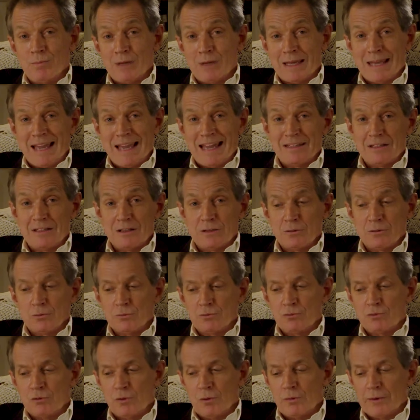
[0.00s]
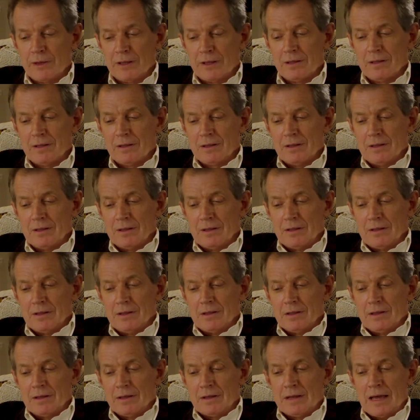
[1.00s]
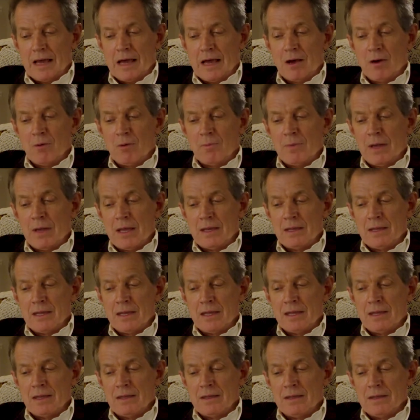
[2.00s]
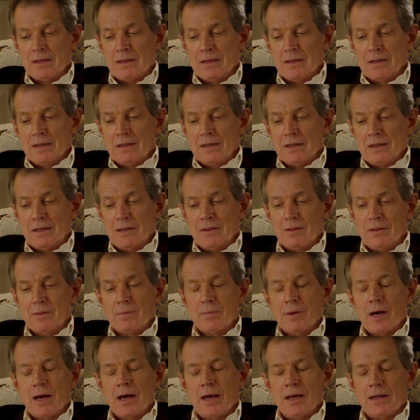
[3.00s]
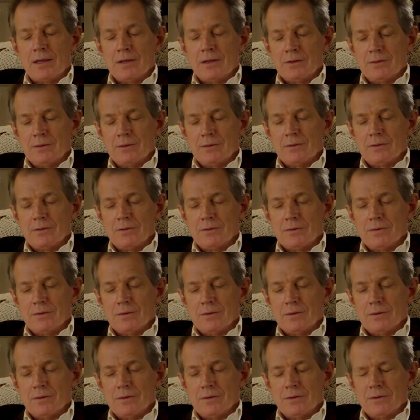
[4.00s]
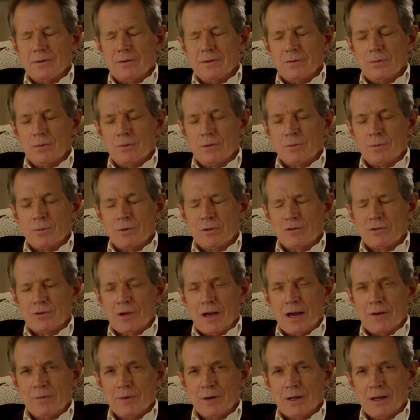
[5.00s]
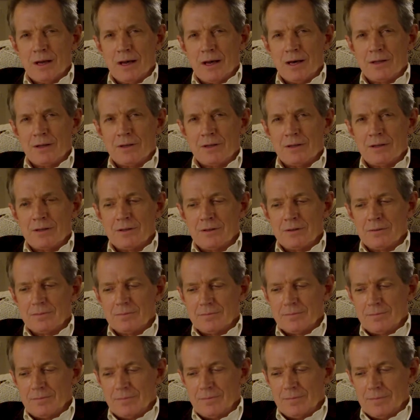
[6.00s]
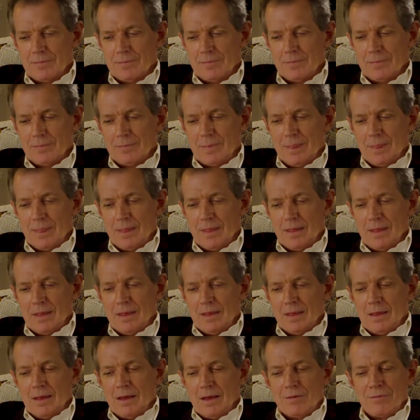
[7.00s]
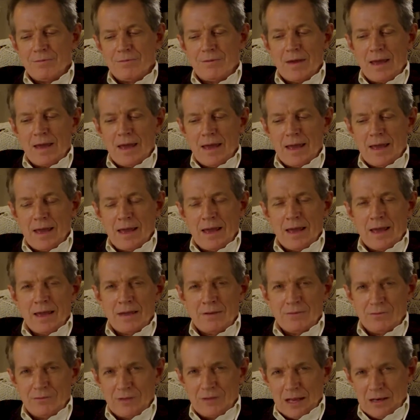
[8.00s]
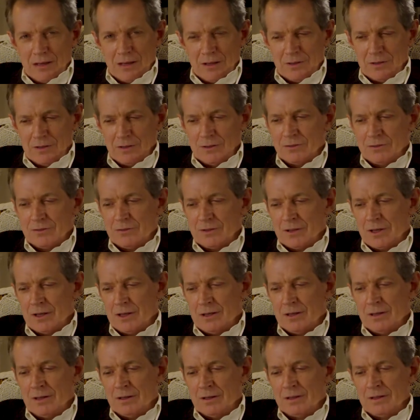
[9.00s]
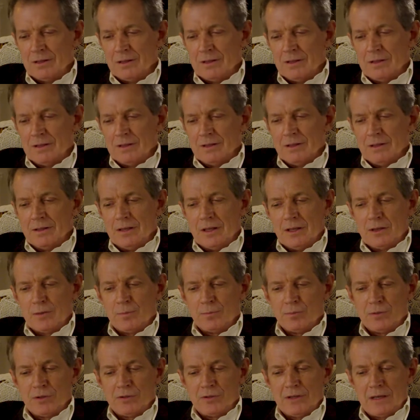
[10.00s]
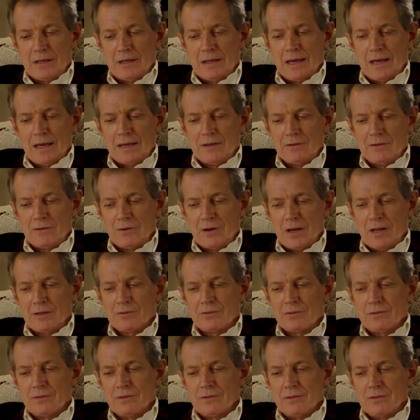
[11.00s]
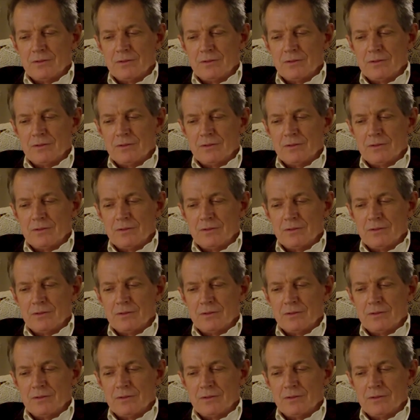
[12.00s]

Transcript: mechanical drawing, and how many in the mind with which I regard it. A fair, delicate girl in a pretty light dress,